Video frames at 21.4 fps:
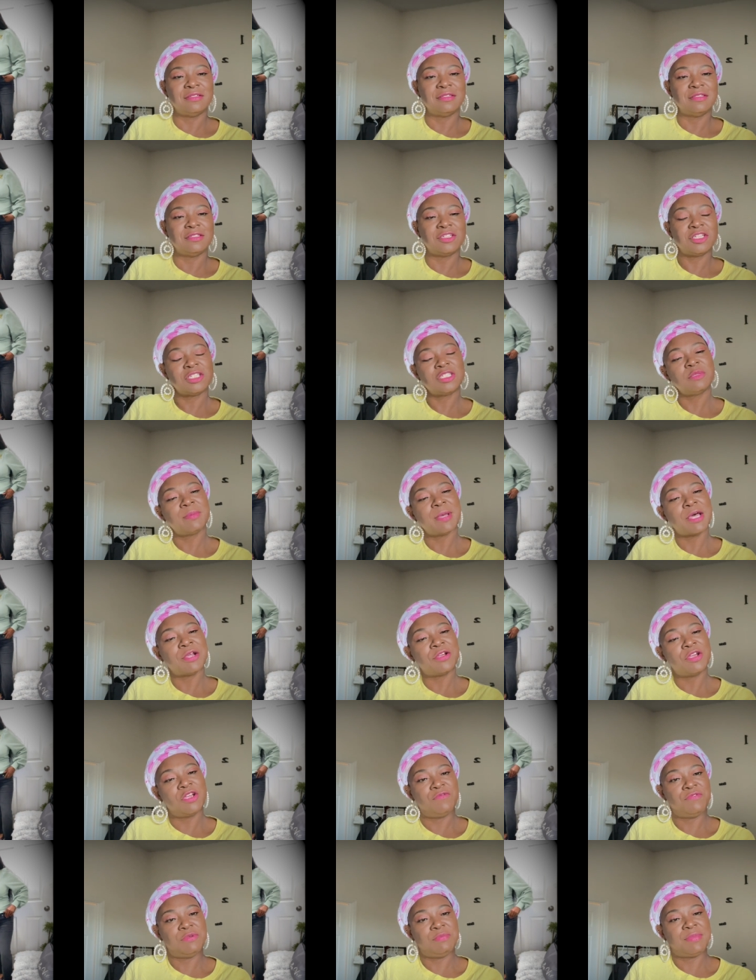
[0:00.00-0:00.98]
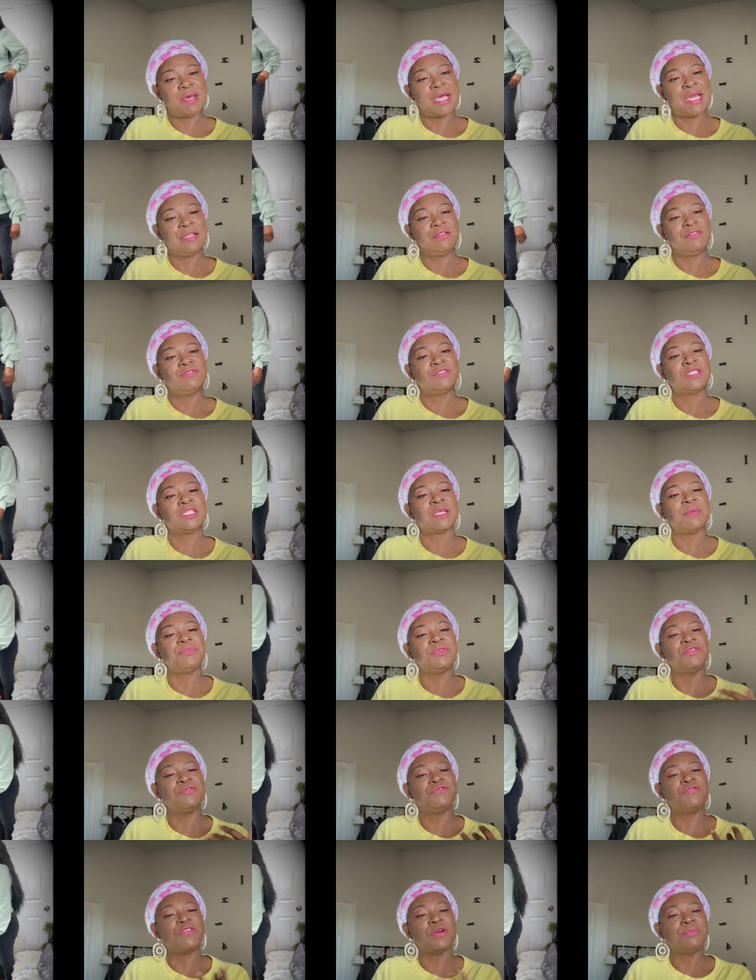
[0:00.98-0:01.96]
just about everybody.
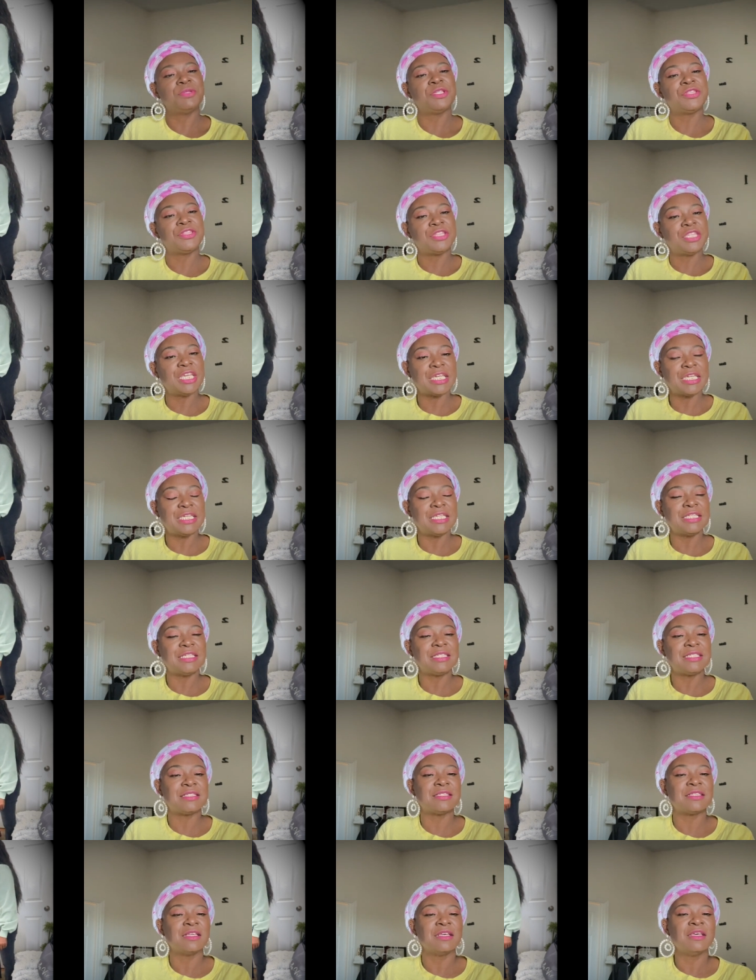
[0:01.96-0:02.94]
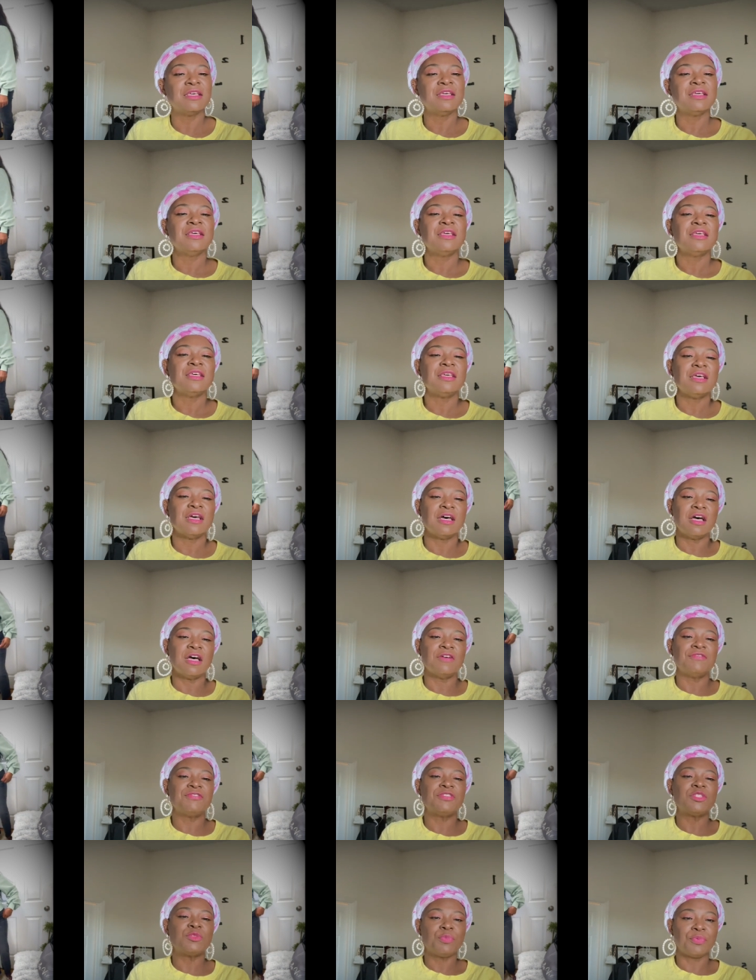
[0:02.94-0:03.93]
Something from the thickest
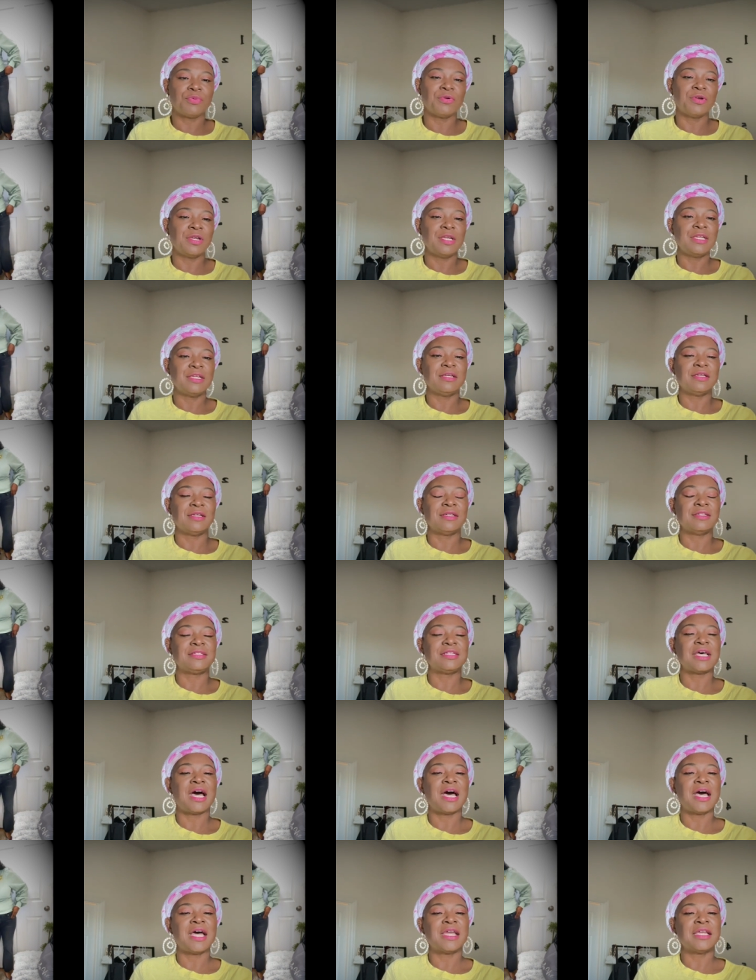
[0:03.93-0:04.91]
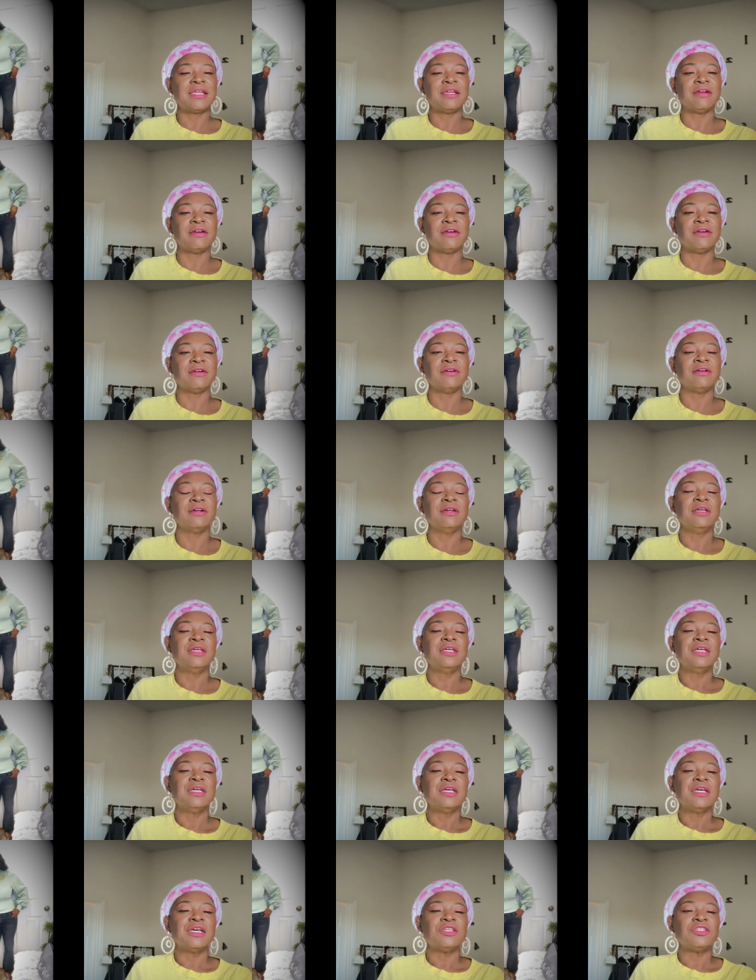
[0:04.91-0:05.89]
of spring attire
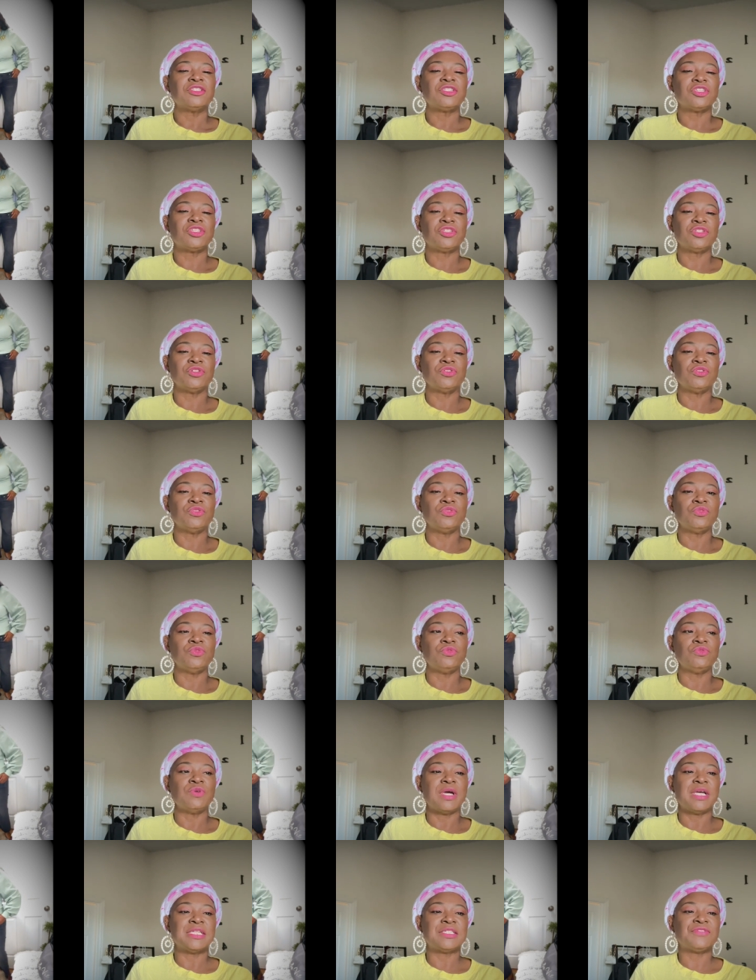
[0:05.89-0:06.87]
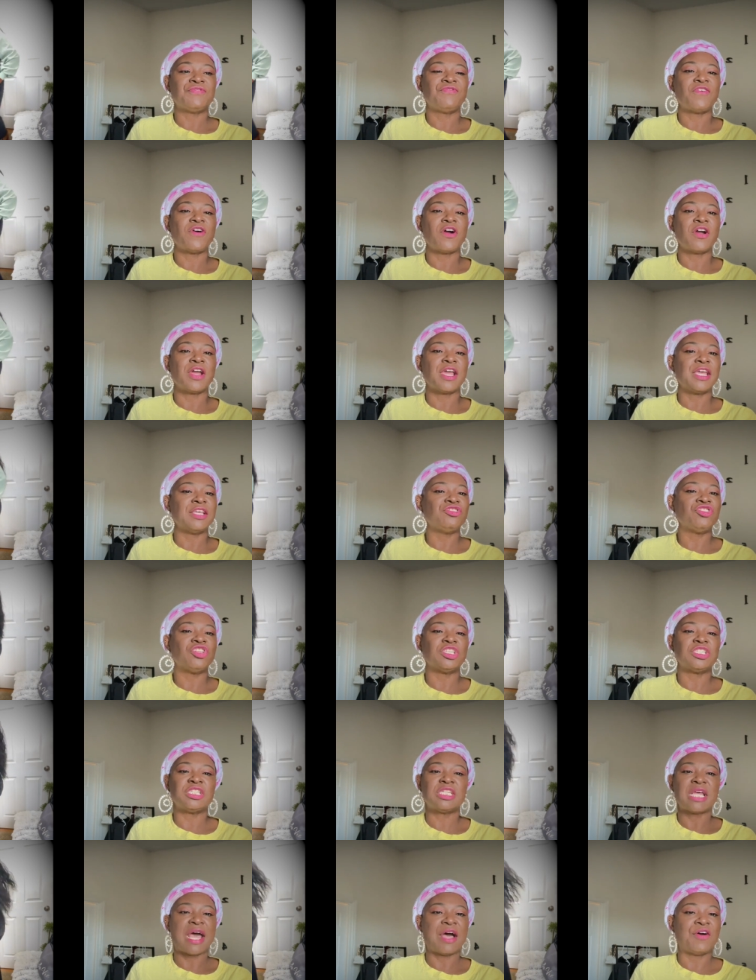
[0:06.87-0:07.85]
to as far as
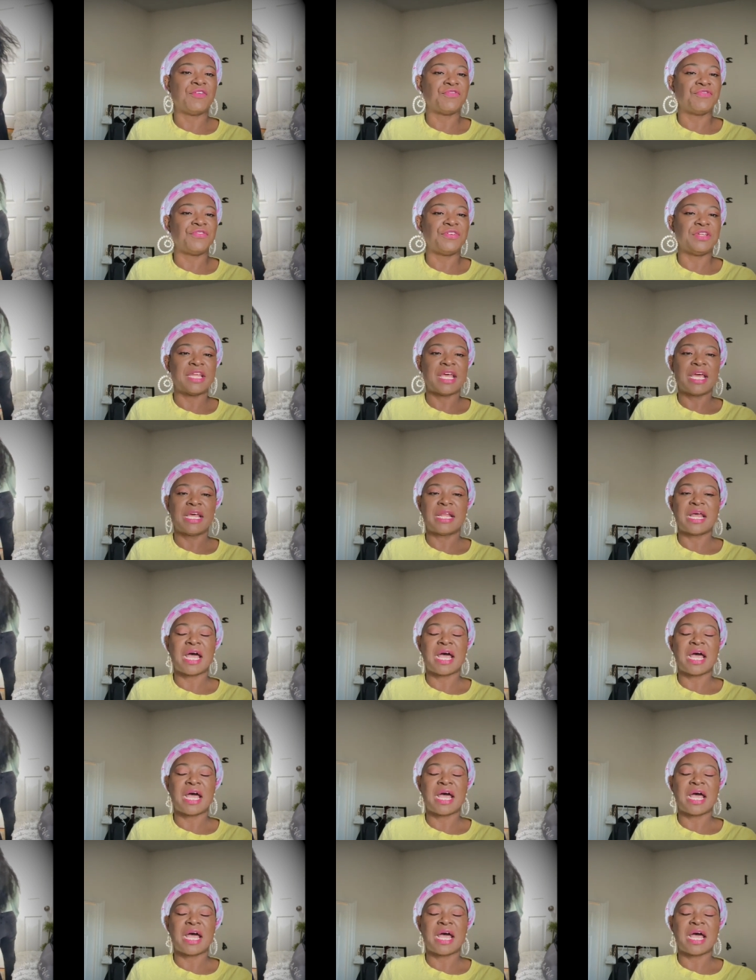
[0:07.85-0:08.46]
just the outfit, not